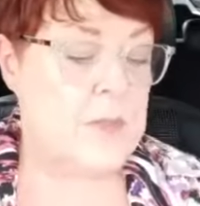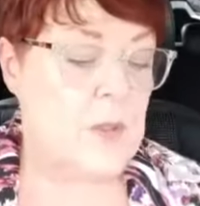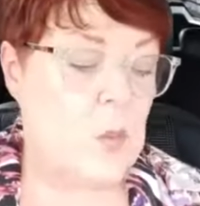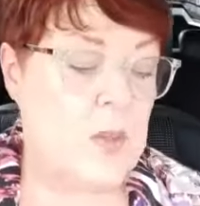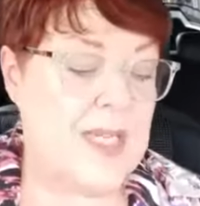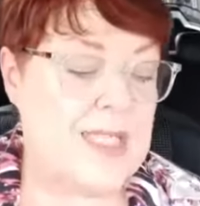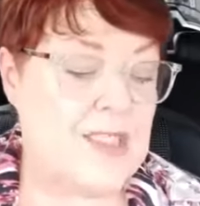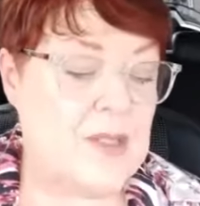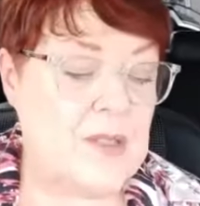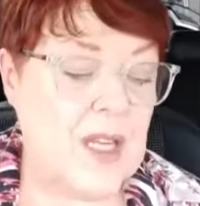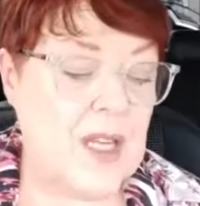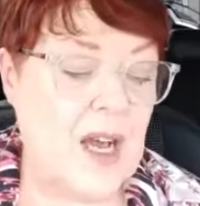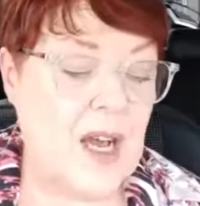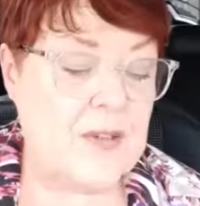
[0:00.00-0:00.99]
we do
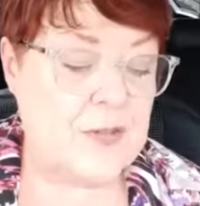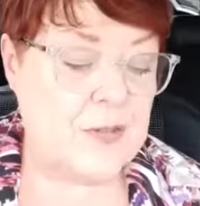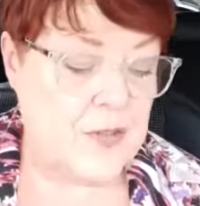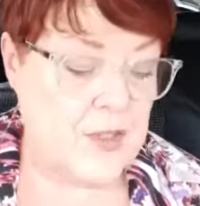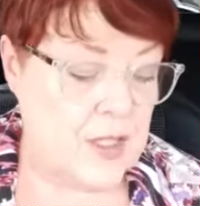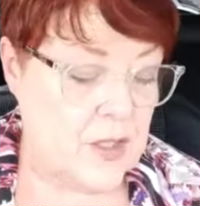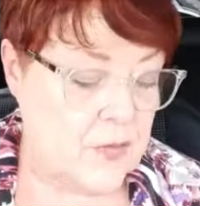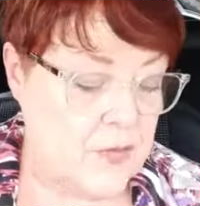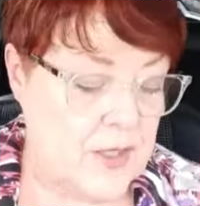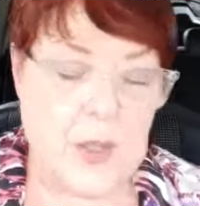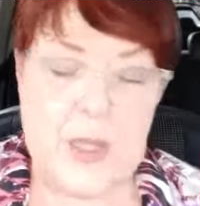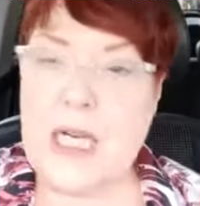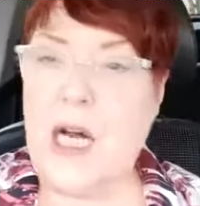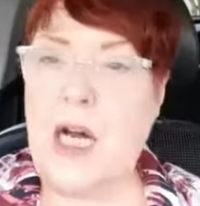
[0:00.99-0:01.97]
not feel
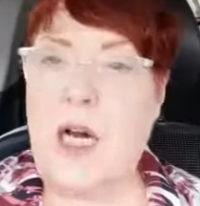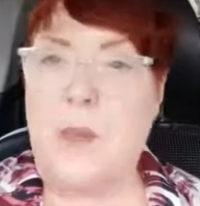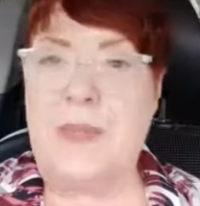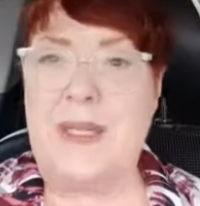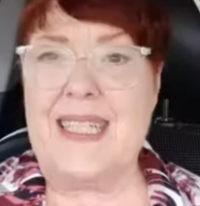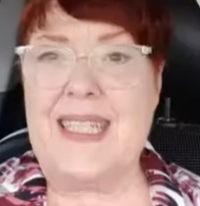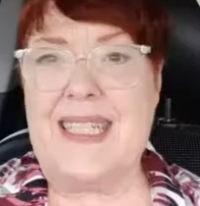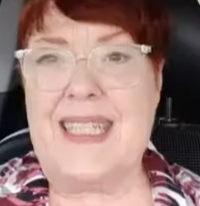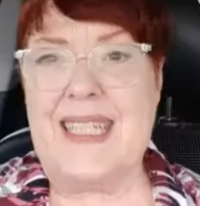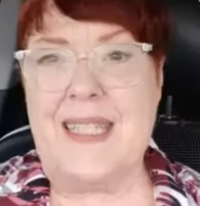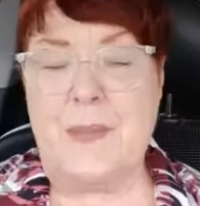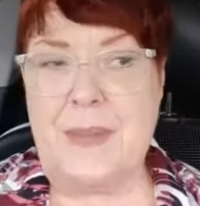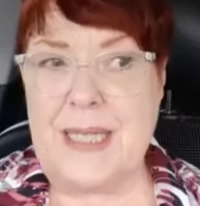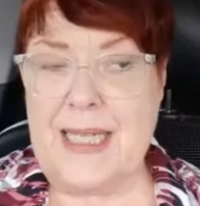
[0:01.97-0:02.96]
very competent
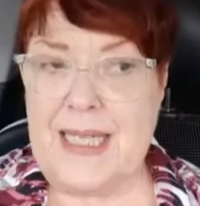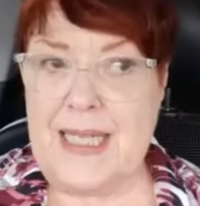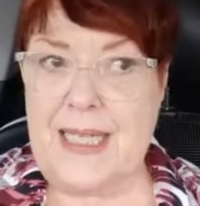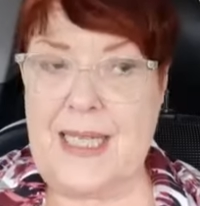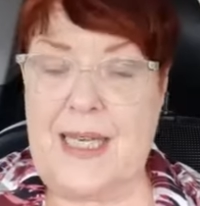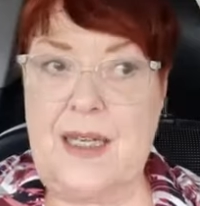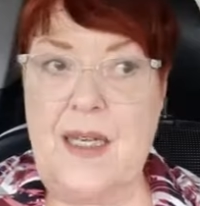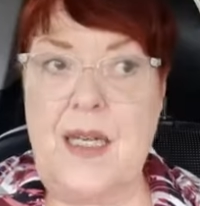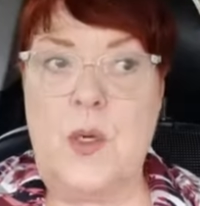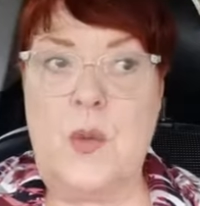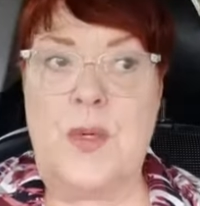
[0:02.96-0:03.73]
in the beginning.